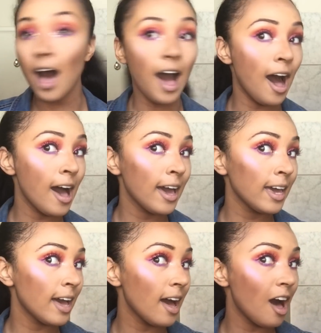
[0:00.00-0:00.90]

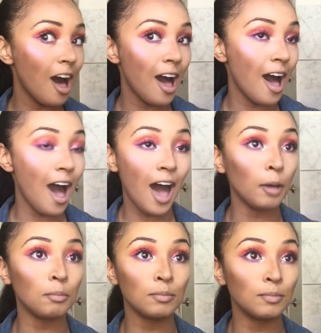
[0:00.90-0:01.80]

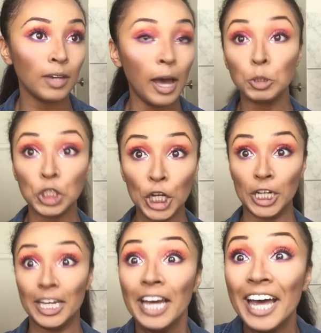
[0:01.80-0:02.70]
I'm
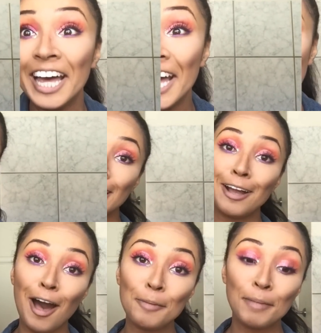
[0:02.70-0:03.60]
shook. The product that I
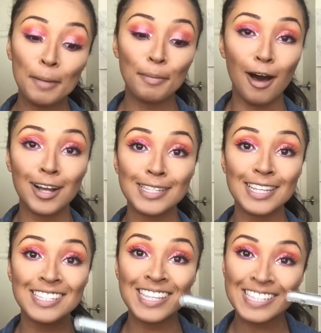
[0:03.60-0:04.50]
got in my box
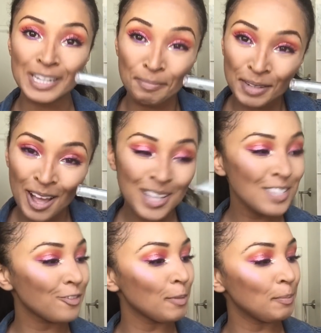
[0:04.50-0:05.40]
is this lip
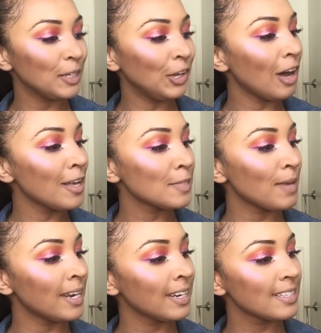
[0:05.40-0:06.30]
gloss from Appeal
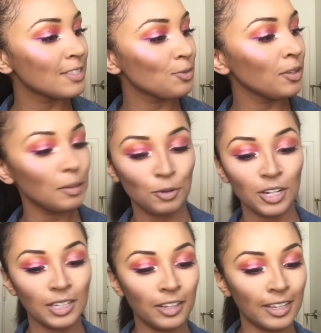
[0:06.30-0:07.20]
Cosmetics. It's really
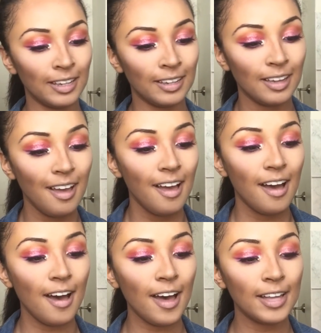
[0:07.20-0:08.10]
pretty looking.
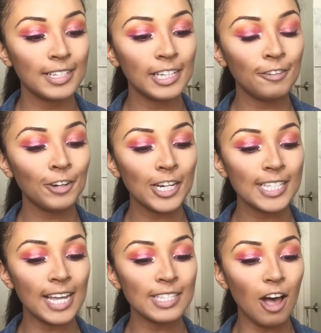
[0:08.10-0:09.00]
Deliver
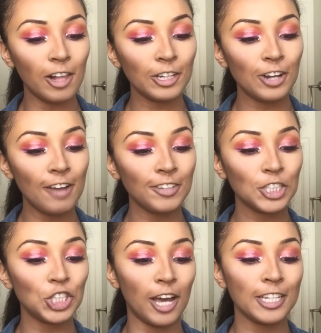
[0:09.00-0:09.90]
intense holographic
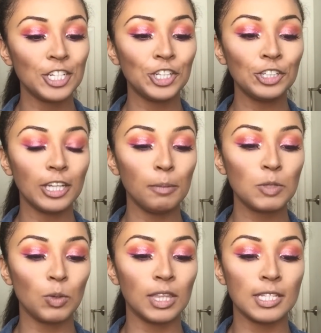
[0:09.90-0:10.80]
shine to your
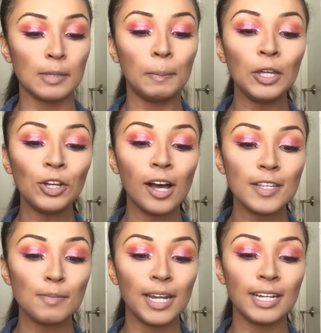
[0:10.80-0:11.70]
lips with this Appeal
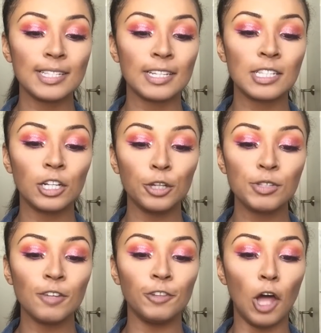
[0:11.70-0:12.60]
Cosmetics
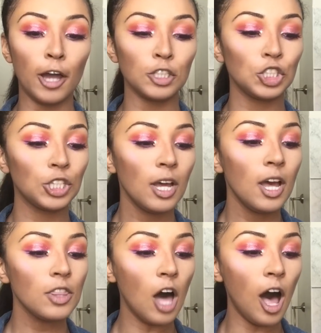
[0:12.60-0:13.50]
exclusive launch.
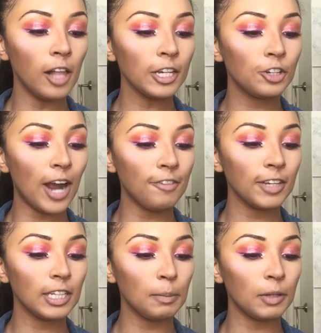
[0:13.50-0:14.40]
The
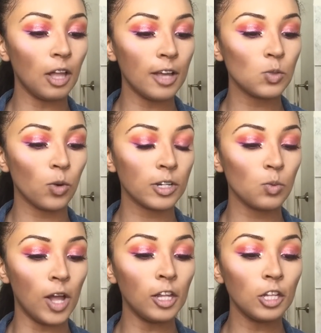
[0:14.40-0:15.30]
holographic lip gloss works
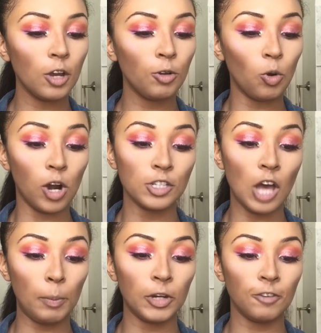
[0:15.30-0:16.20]
well alone or on
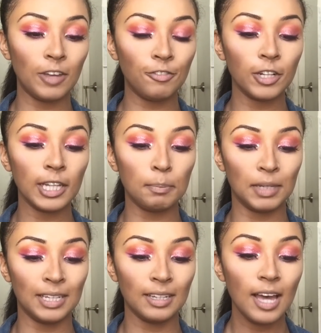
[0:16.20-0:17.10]
top of your favorite
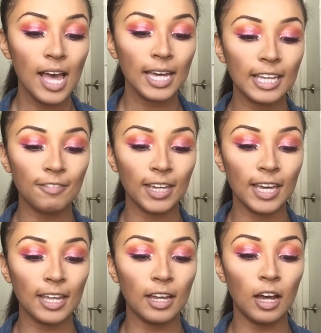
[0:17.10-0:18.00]
lippy, giving
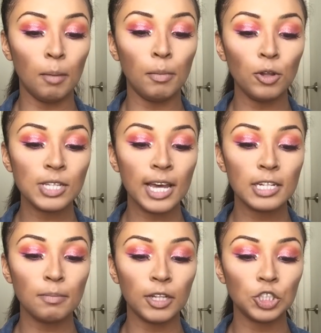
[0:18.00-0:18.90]
it a
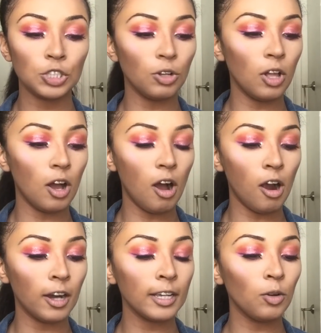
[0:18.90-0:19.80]
multi-dimensional
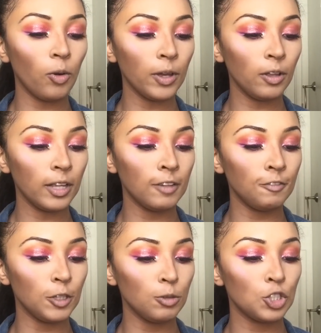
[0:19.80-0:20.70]
argan oil
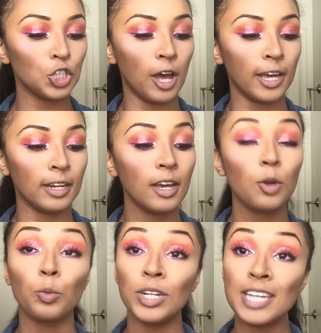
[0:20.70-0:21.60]
infused shine,
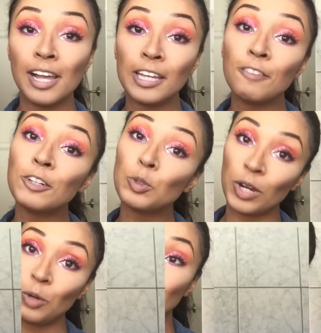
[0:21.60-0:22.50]
retailing for
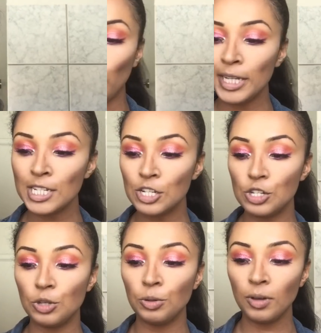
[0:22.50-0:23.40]
$20. So what I'm going to
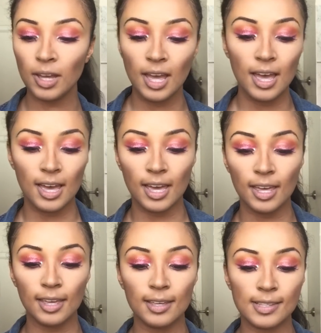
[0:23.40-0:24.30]
do
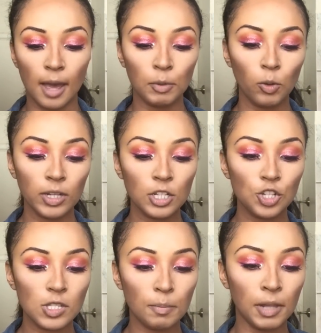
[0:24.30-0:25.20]
is I'm going to
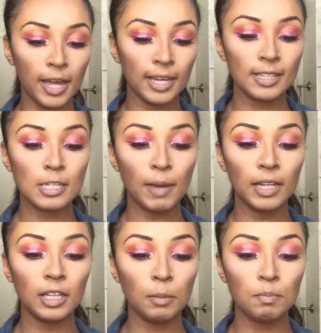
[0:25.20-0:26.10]
just apply it to my
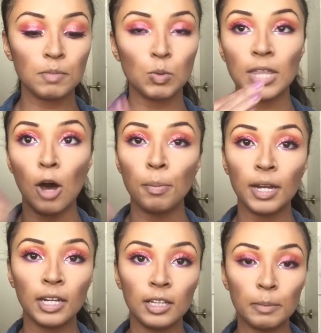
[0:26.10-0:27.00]
lips without
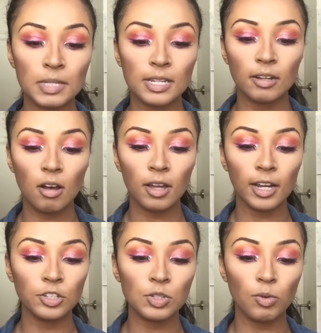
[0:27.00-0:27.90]
putting a lipstick on.
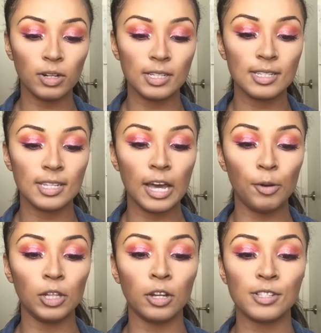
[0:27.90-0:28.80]
I just want to see
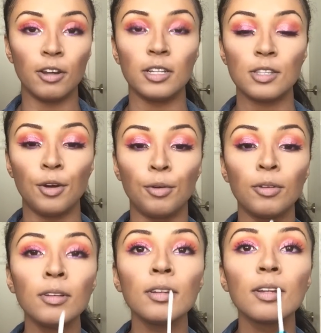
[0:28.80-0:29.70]
how it looks on its
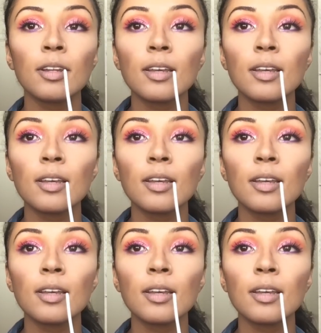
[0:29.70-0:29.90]
own.